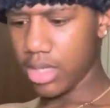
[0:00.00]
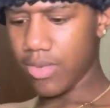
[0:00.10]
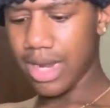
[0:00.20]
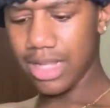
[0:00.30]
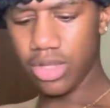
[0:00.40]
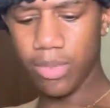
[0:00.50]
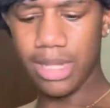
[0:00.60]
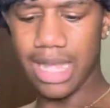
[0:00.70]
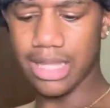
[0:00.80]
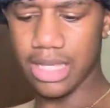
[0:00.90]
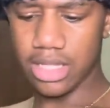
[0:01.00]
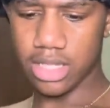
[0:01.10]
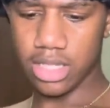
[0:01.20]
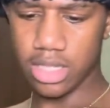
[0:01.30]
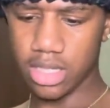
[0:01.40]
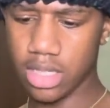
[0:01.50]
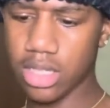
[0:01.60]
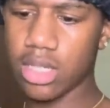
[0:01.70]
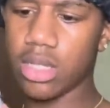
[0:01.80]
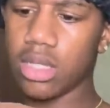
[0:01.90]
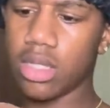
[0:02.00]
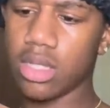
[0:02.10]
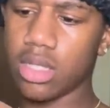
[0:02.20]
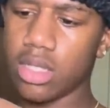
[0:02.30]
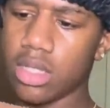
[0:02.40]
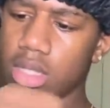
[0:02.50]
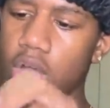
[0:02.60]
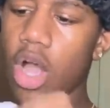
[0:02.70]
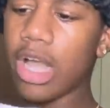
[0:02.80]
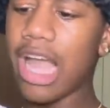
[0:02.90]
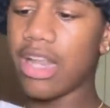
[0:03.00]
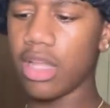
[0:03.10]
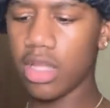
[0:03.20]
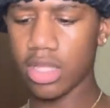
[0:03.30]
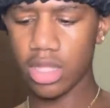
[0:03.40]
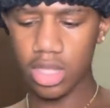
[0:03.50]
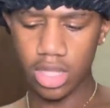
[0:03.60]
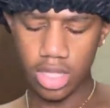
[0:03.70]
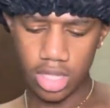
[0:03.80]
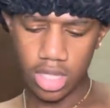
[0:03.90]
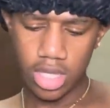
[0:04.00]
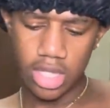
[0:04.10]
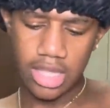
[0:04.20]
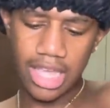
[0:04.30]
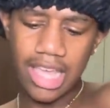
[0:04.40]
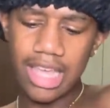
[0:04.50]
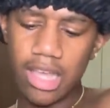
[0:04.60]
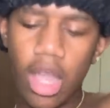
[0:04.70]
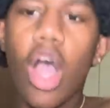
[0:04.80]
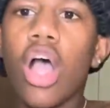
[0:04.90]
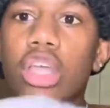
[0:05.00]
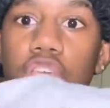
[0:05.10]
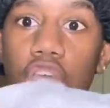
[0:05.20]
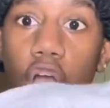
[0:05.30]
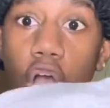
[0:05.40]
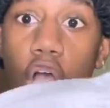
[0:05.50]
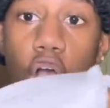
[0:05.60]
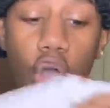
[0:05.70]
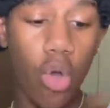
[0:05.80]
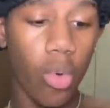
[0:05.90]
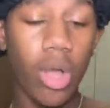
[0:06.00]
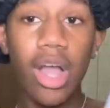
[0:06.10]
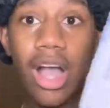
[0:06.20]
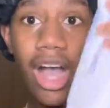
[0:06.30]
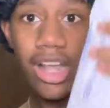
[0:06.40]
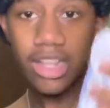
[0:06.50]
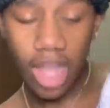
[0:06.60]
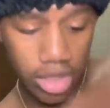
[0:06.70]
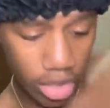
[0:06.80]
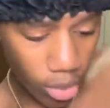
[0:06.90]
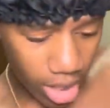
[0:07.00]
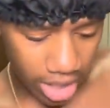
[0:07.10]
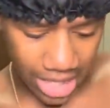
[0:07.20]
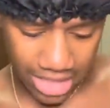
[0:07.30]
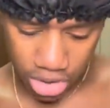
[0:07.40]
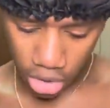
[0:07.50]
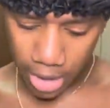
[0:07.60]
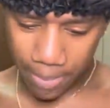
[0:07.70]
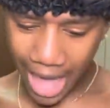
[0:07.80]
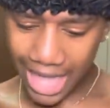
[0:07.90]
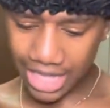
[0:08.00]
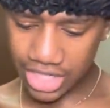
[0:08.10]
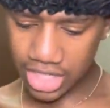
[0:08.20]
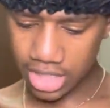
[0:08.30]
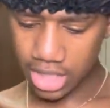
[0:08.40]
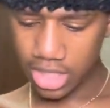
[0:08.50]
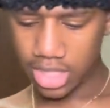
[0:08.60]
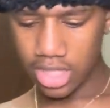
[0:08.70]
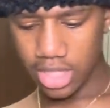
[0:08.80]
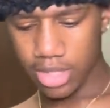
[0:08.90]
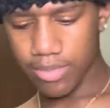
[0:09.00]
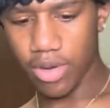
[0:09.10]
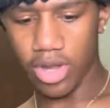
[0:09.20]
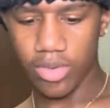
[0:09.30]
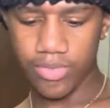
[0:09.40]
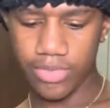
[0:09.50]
Why they do me like this? Oh, I got it. They get here. Yo! Another one. That's three packages. Bro.